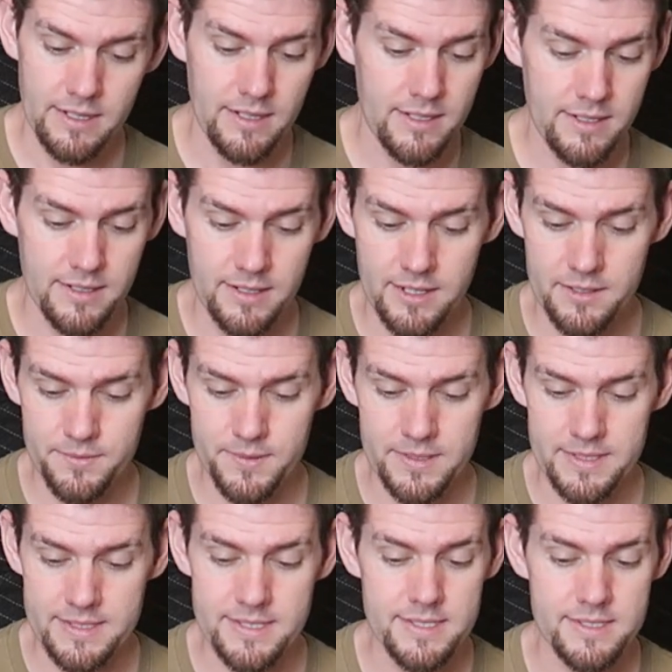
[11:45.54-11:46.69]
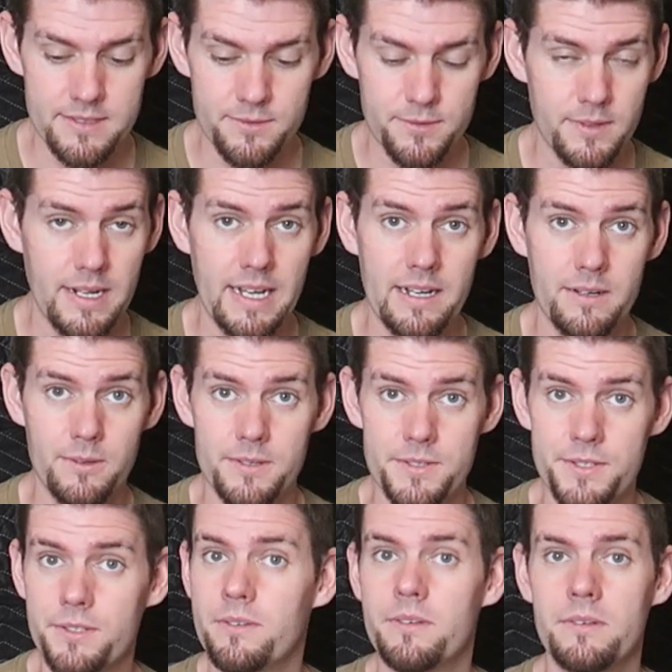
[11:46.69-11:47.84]
on and off consistent for
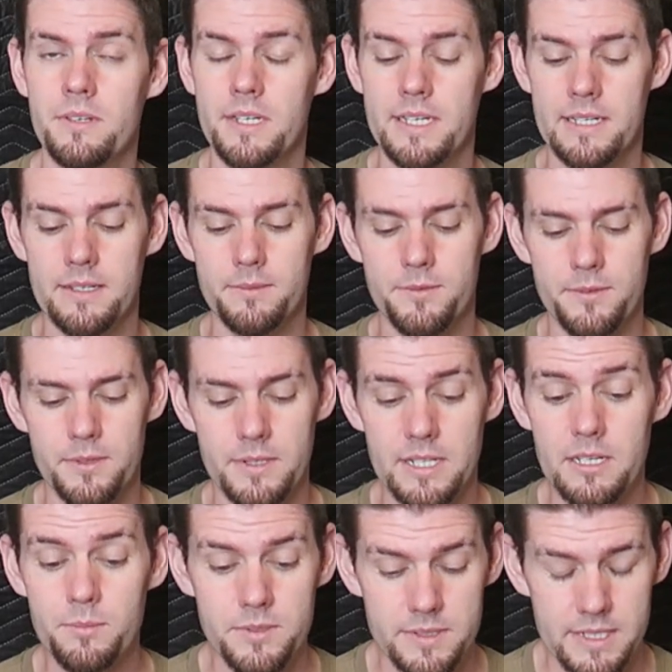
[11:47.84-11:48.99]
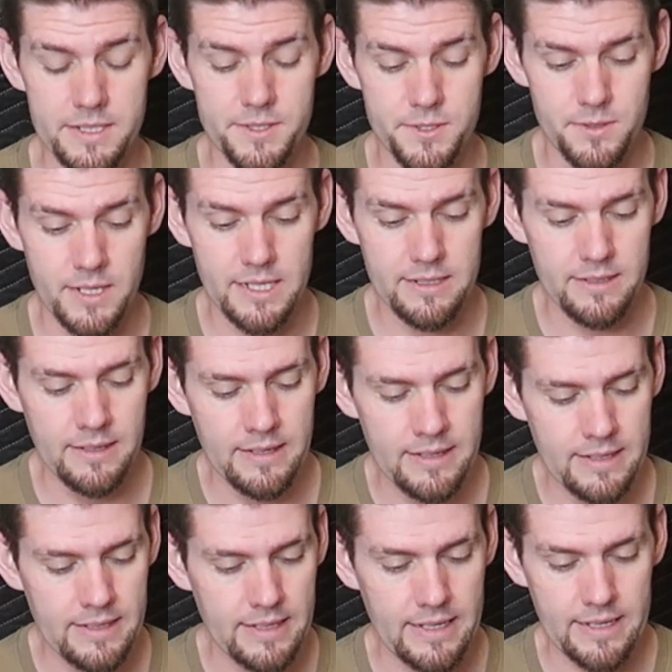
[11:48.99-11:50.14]
hours for a couple of days straight,
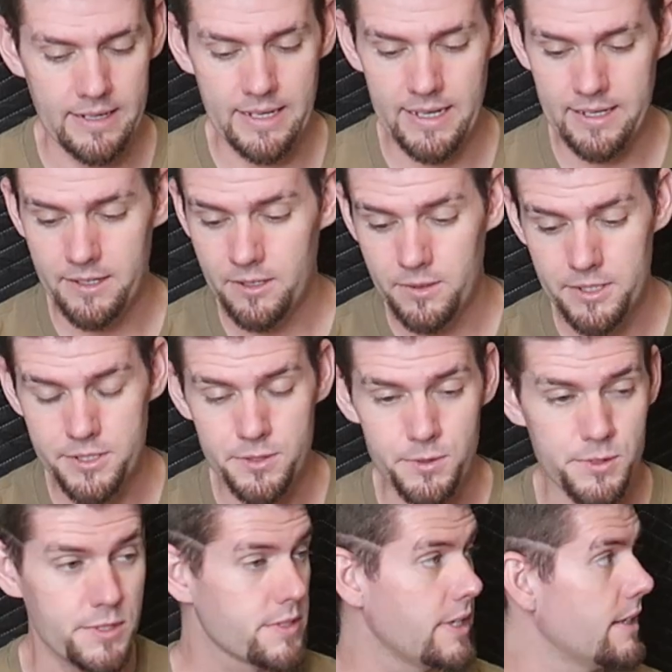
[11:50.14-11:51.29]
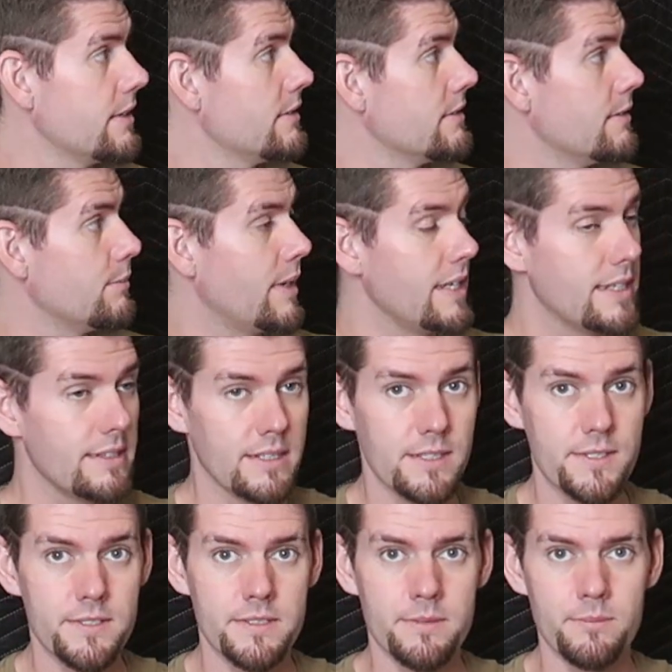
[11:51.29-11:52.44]
and had no issues just cutting and making
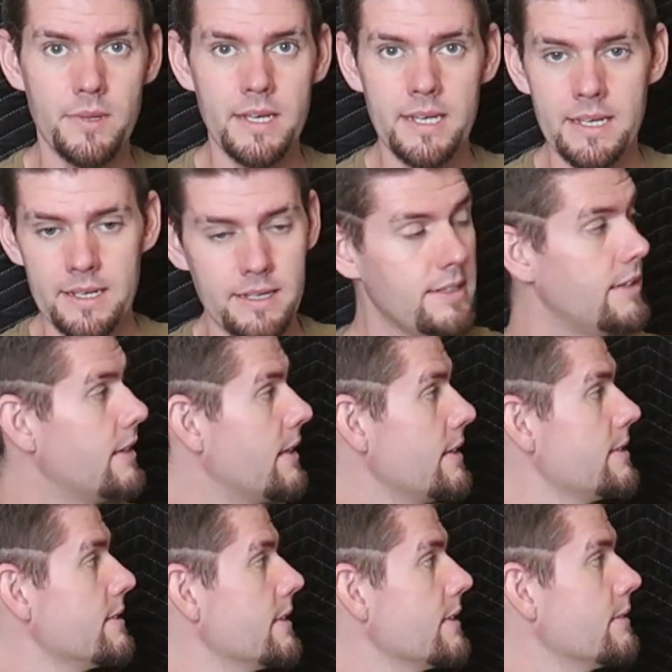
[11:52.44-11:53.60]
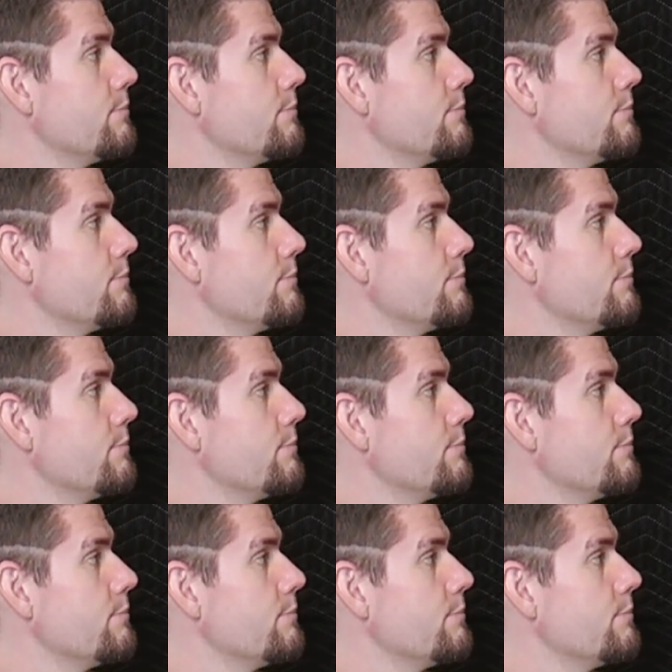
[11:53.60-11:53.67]
this nice